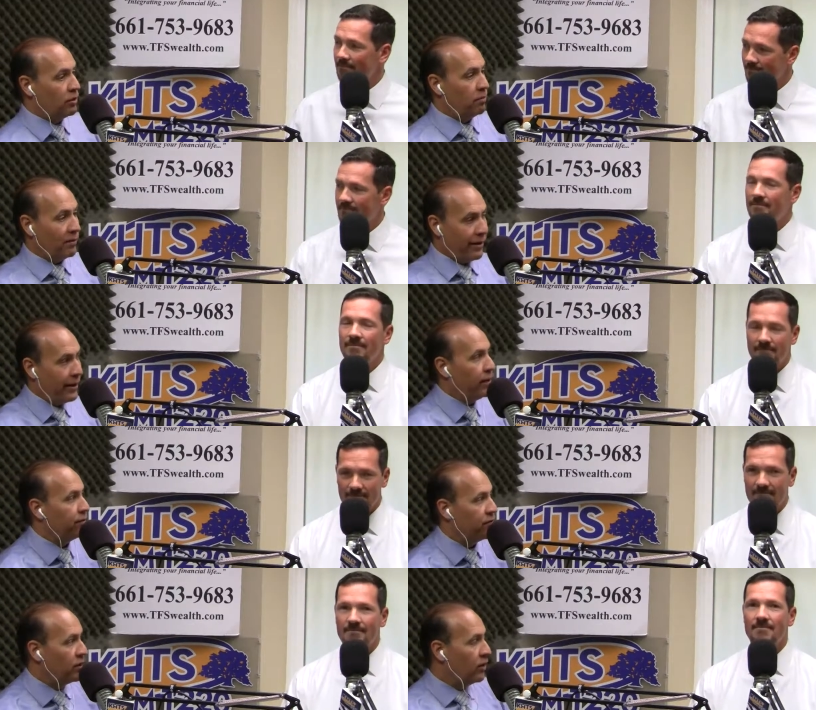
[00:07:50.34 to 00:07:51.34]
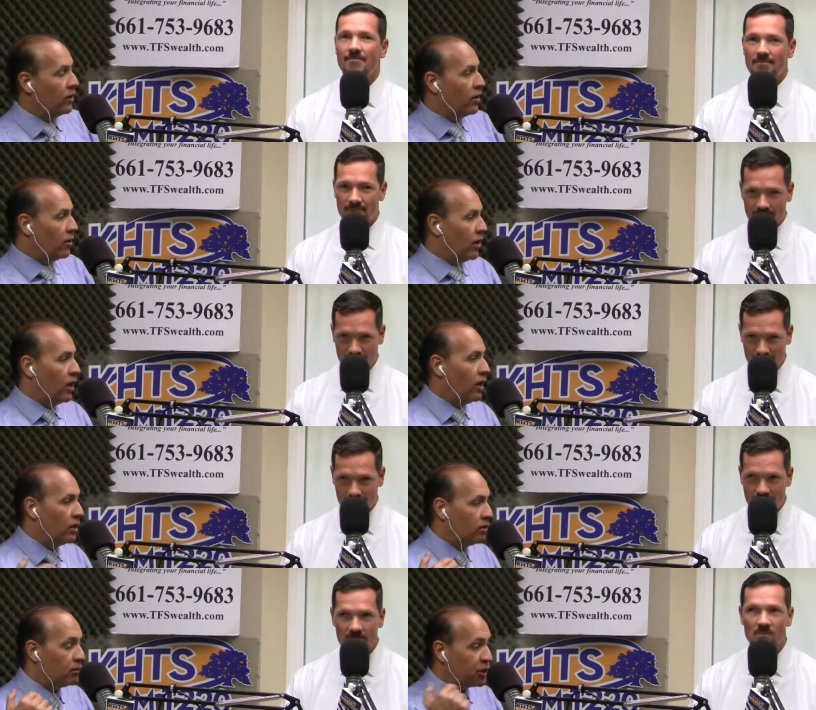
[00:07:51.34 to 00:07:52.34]
Speaker 1: the plant. Uh,
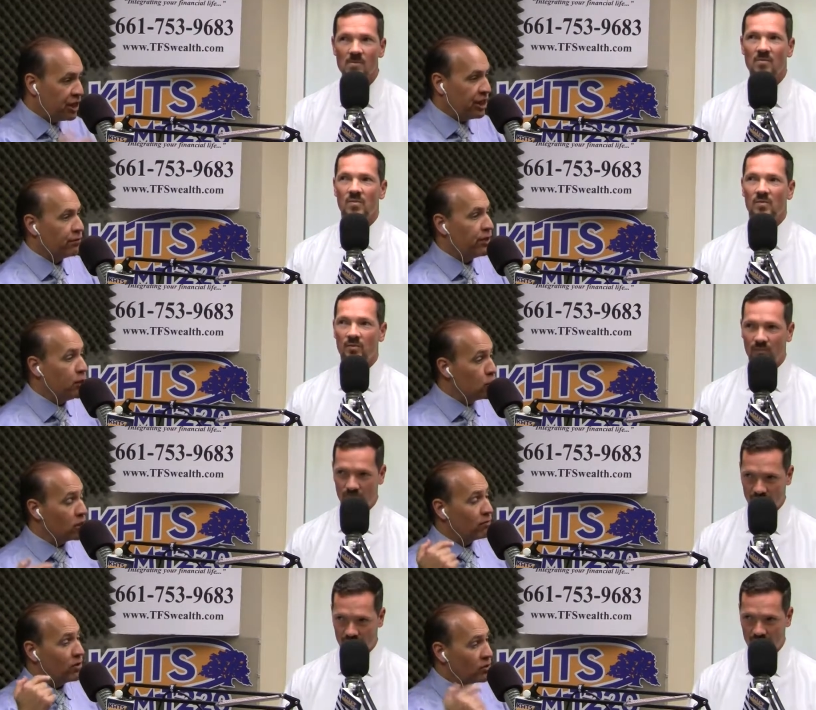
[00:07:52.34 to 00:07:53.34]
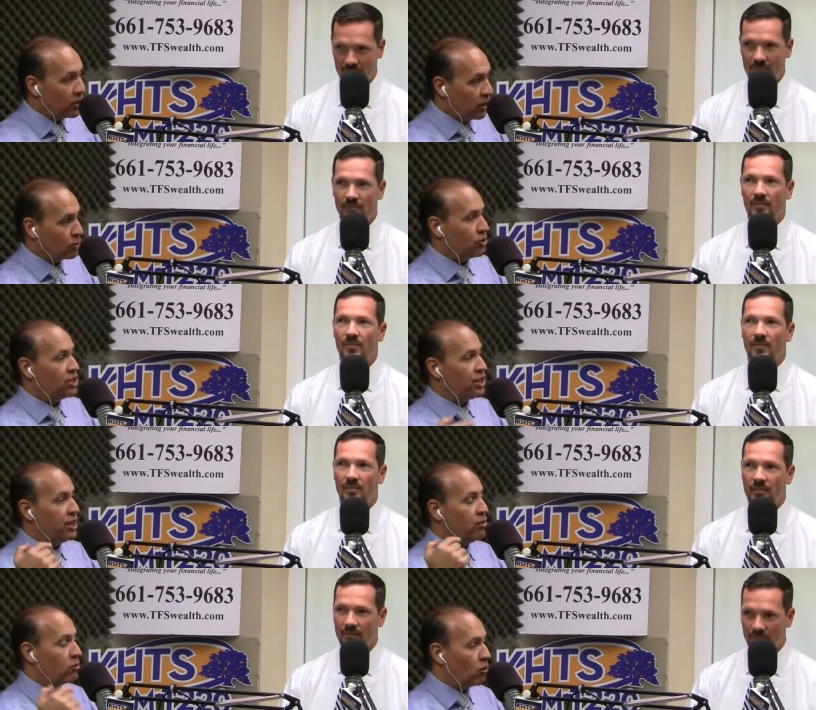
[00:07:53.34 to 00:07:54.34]
the machinery usually runs on
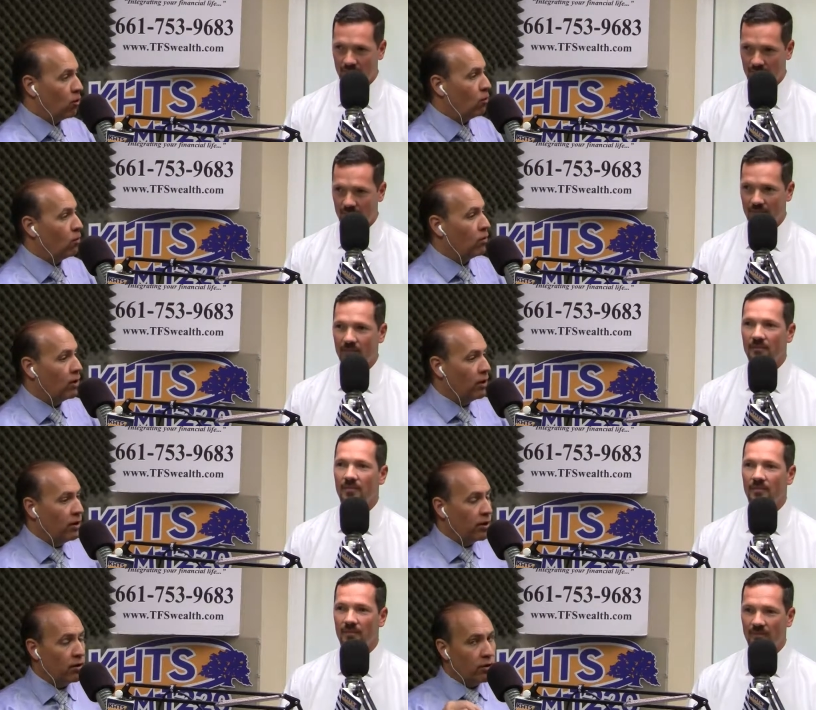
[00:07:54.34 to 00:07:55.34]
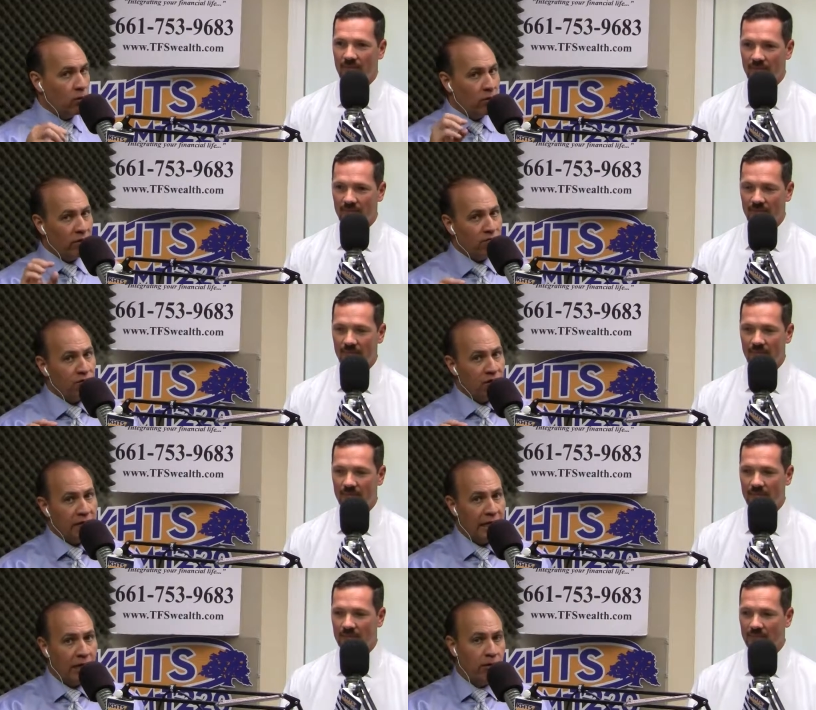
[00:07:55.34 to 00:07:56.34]
electricity or coal. Y- you know, we have shut
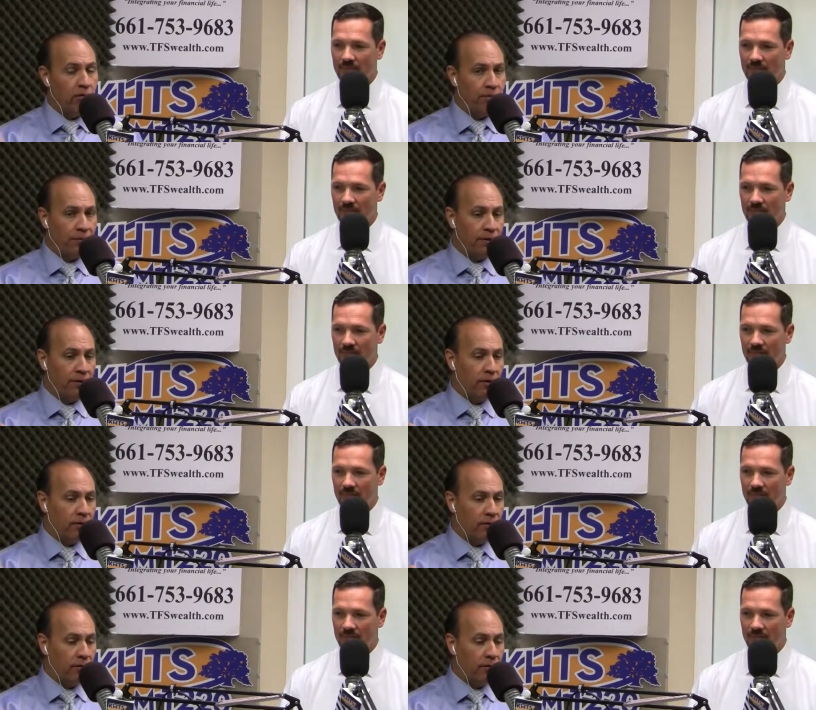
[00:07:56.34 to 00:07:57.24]
down. Uh,